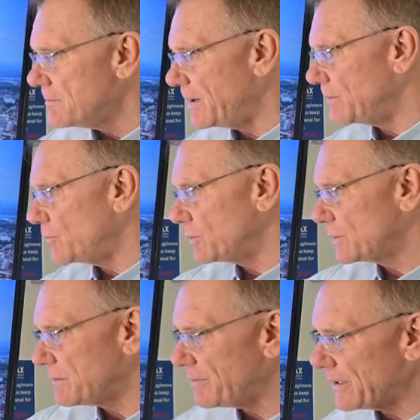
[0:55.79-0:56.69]
but when
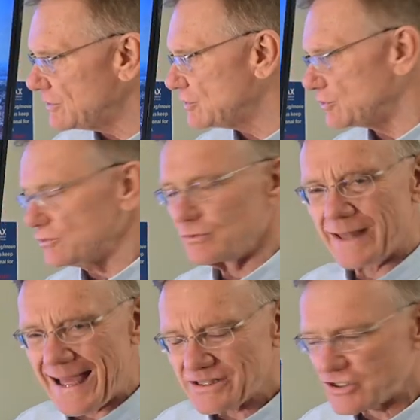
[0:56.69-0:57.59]
we compare it to
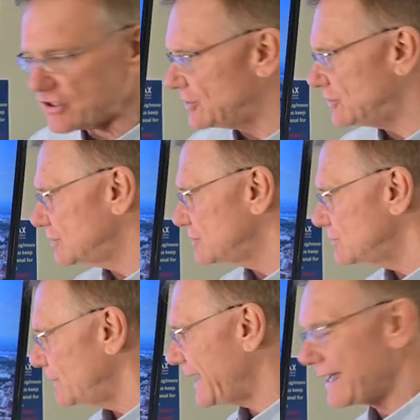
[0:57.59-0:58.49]
last year,
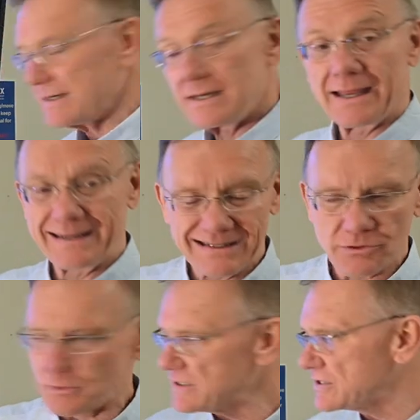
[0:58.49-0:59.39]
we had an
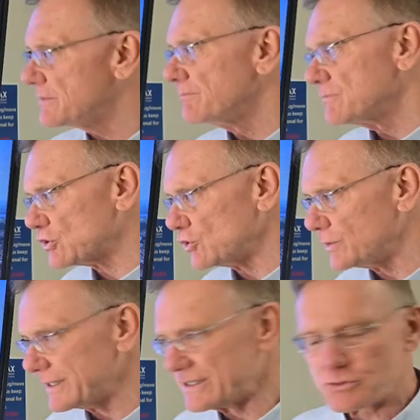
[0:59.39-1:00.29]
increase.
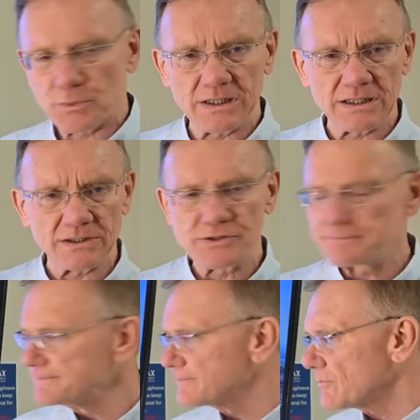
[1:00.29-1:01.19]
So it is what it
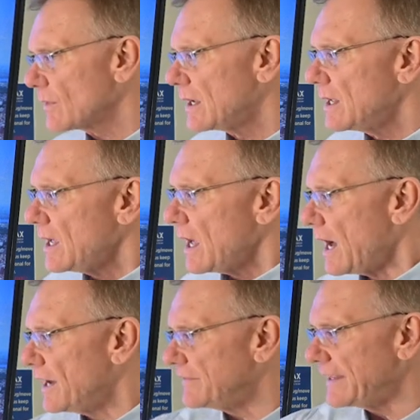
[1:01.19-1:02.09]
is.
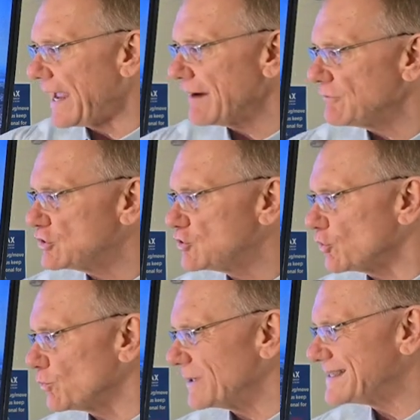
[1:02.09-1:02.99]
Uh, the average
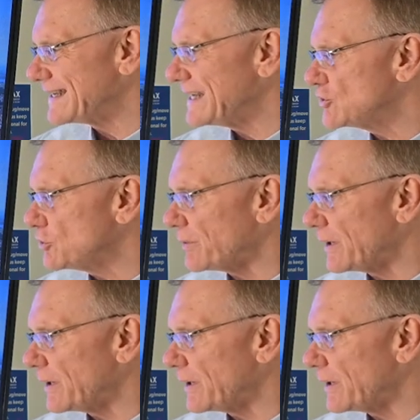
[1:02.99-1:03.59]
residential